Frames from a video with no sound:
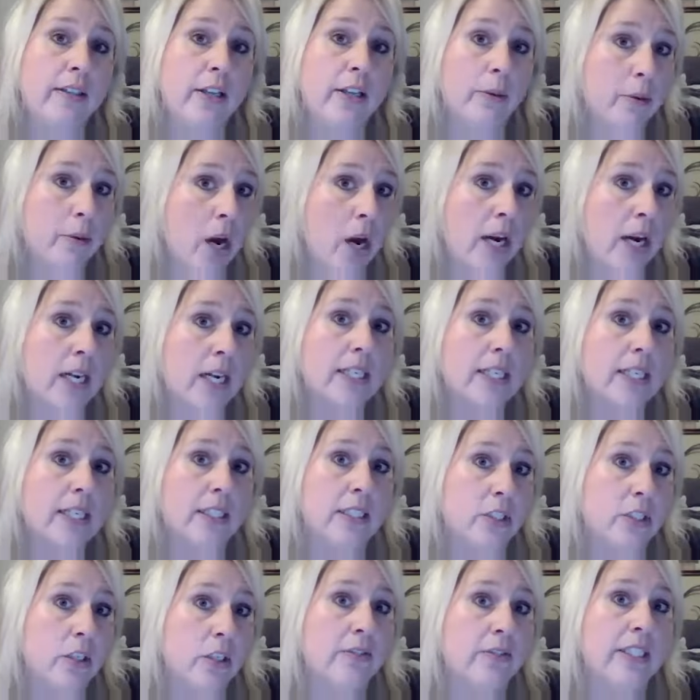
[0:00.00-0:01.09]
their products and
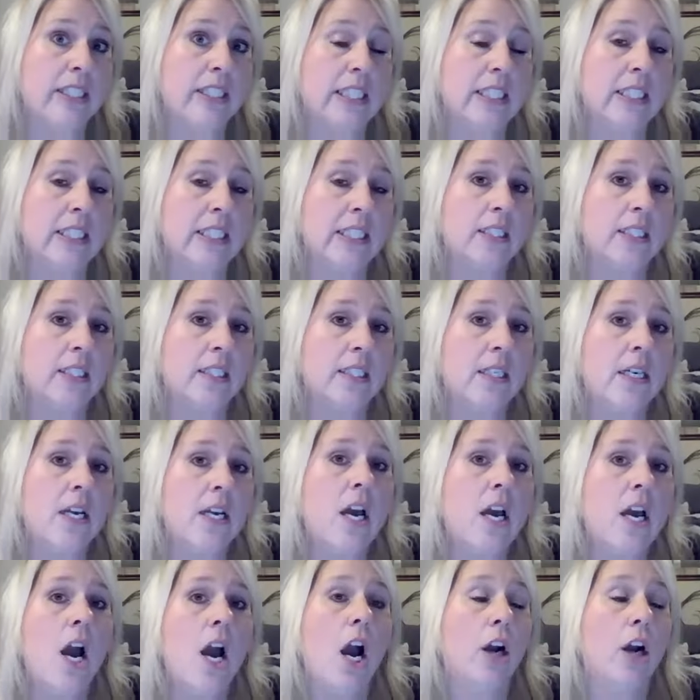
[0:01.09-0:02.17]
services
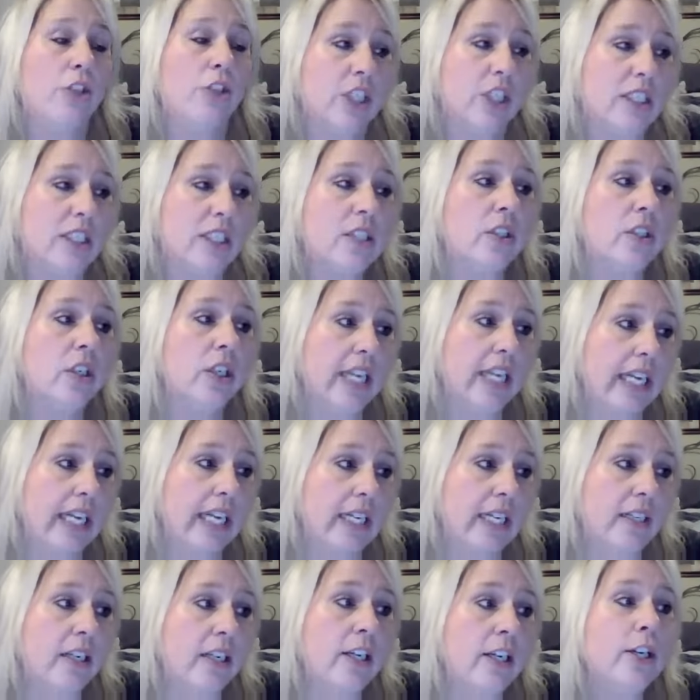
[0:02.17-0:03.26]
are just
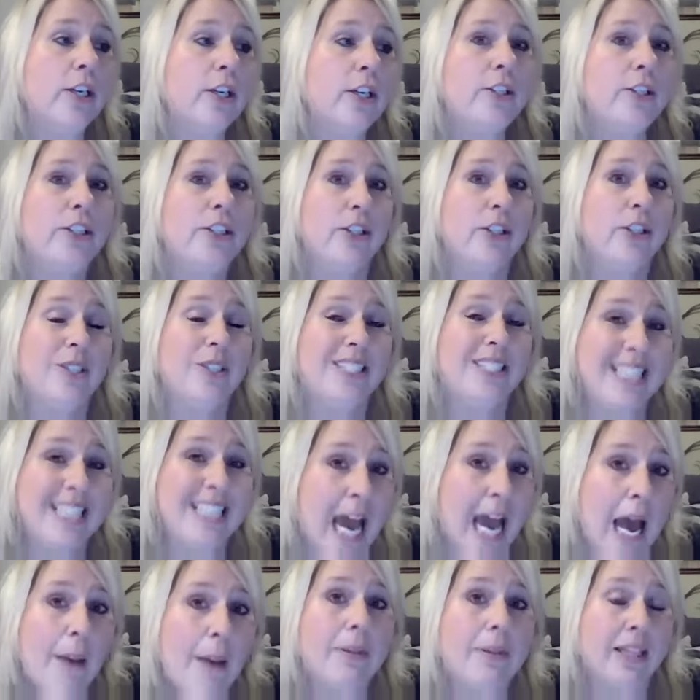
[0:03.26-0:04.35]
looking to
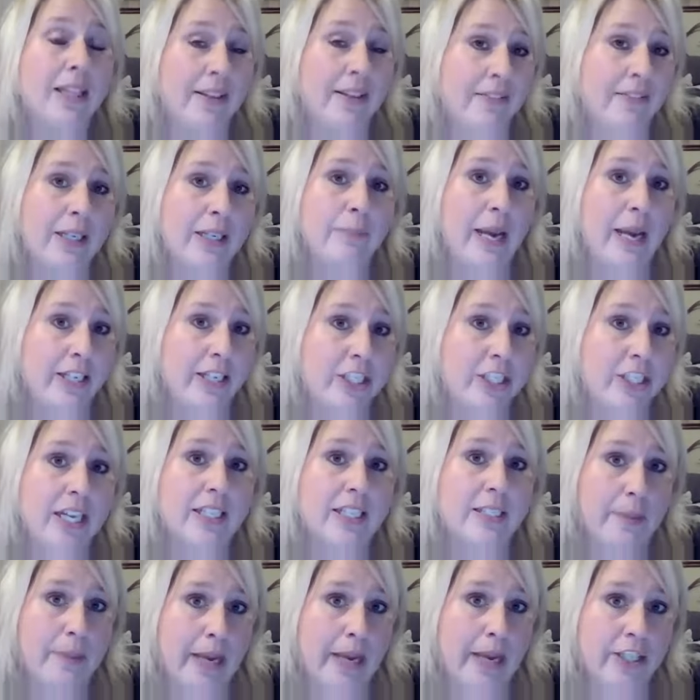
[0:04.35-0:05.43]
stop living paycheck
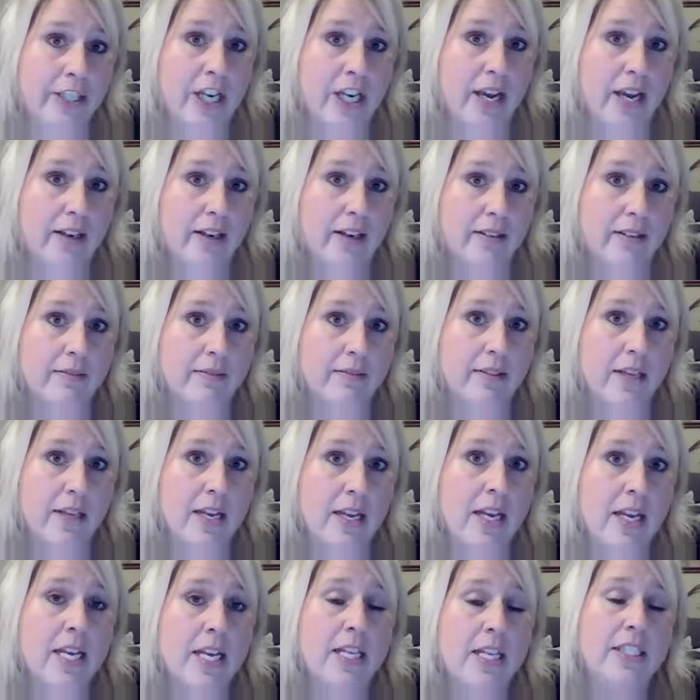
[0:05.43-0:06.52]
to paycheck.
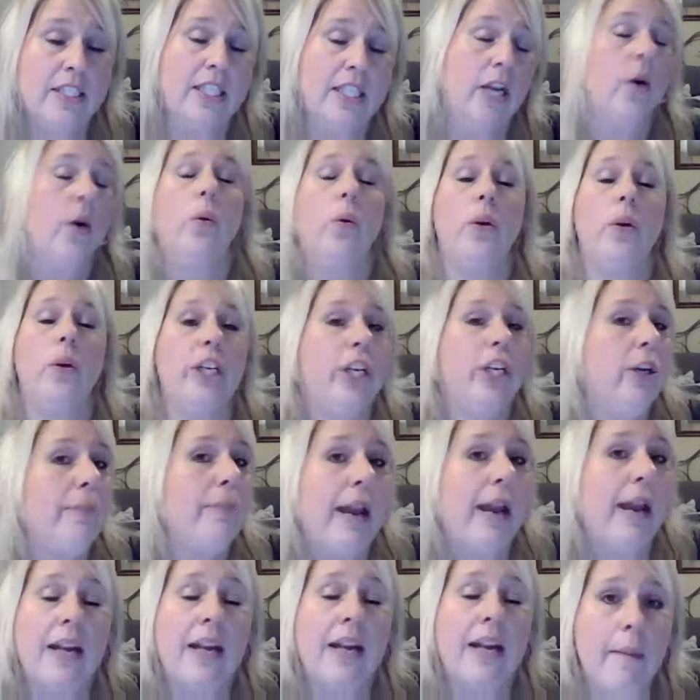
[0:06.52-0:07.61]
So you
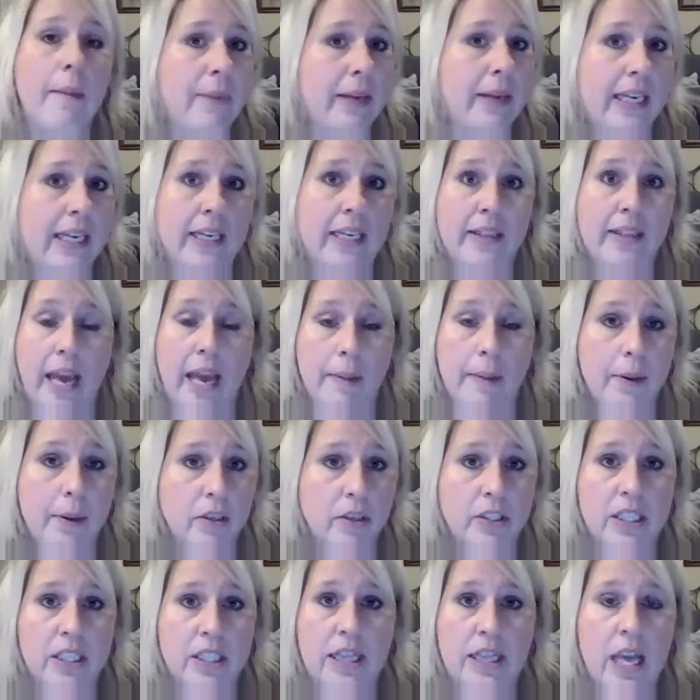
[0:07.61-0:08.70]
may not be that
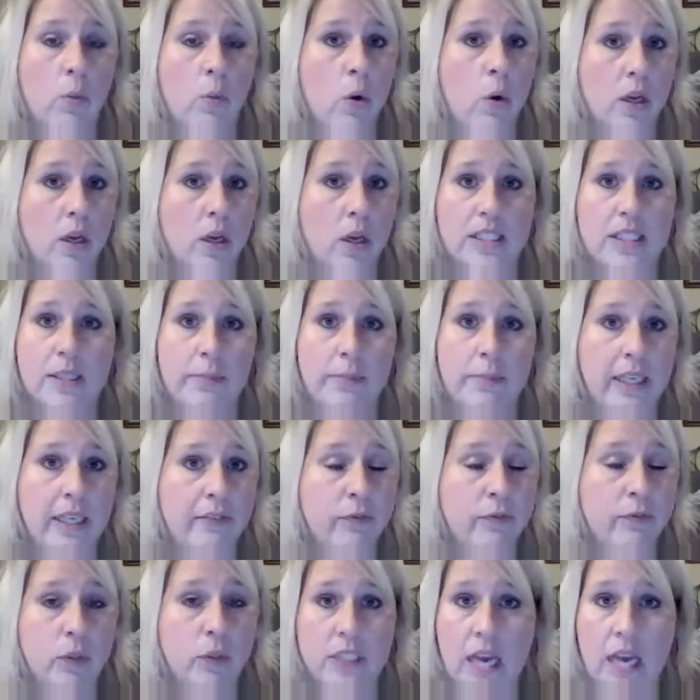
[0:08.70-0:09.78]
person that wants to be
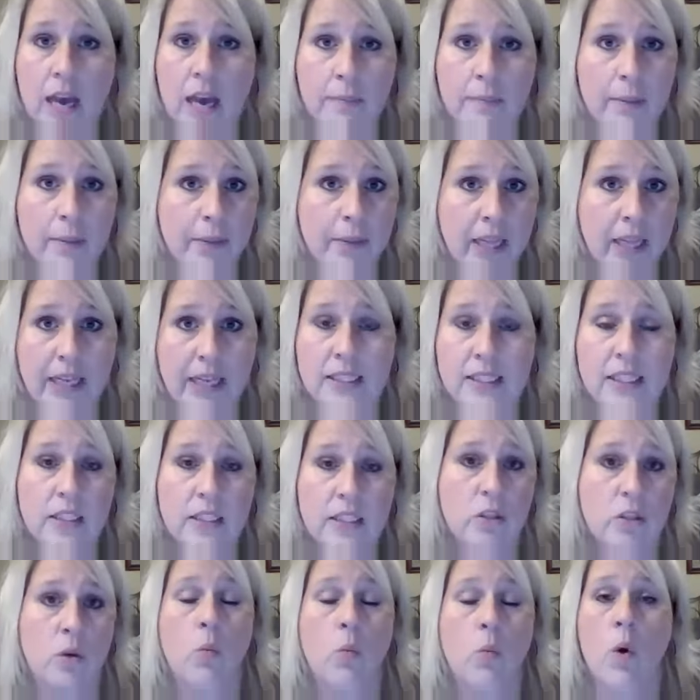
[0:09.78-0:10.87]
full-time in
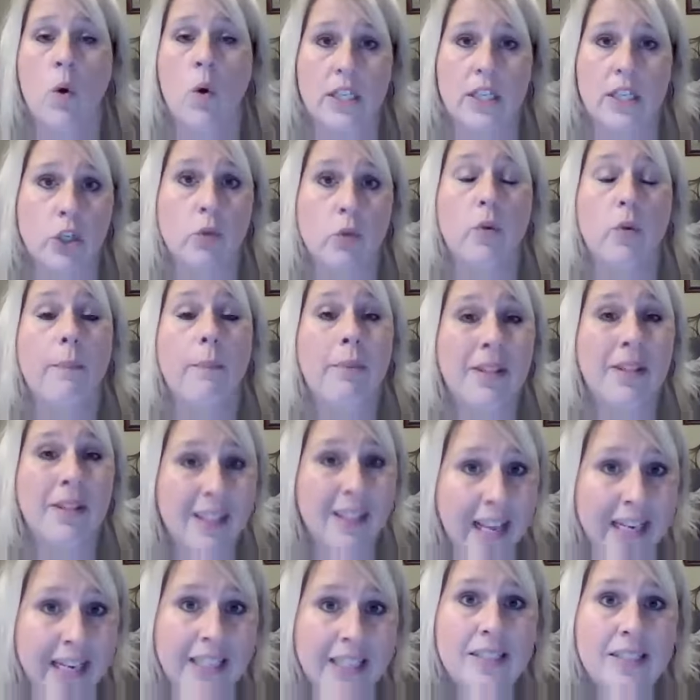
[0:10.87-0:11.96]
Plexus or want to
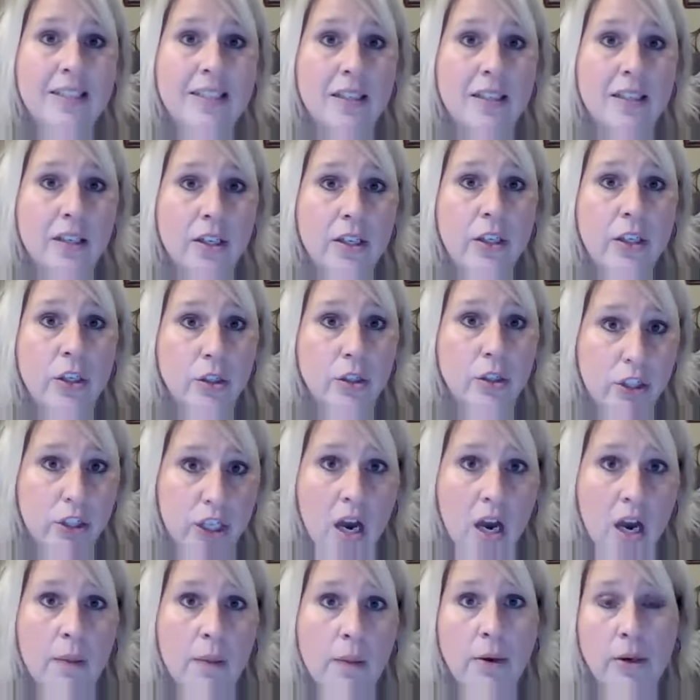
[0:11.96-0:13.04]
replace your
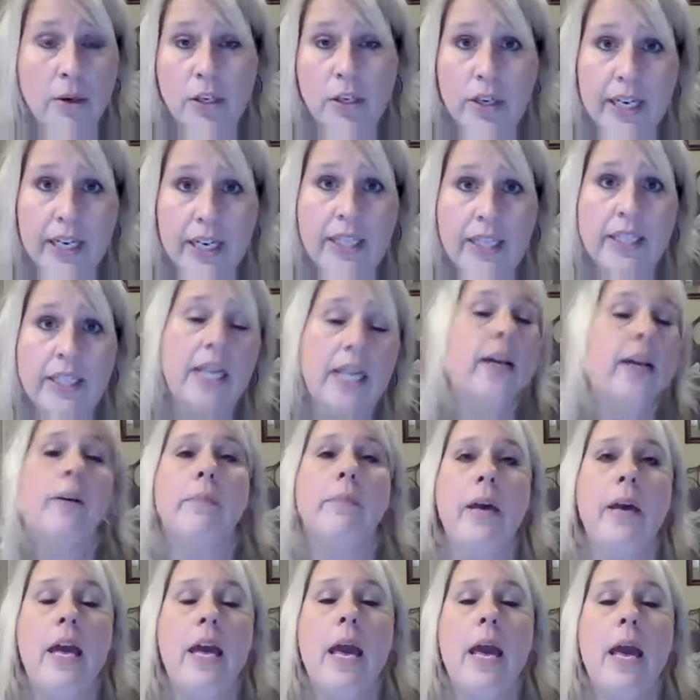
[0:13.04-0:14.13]
job or your
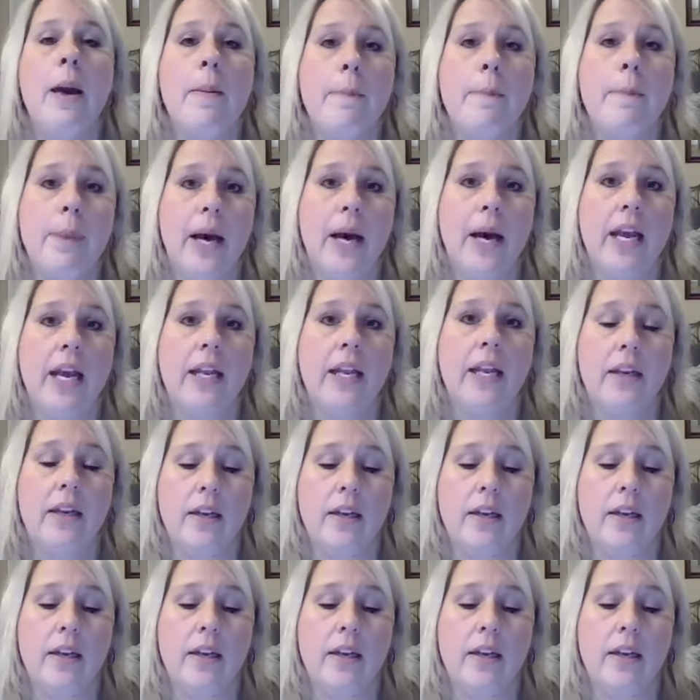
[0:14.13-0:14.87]
income, but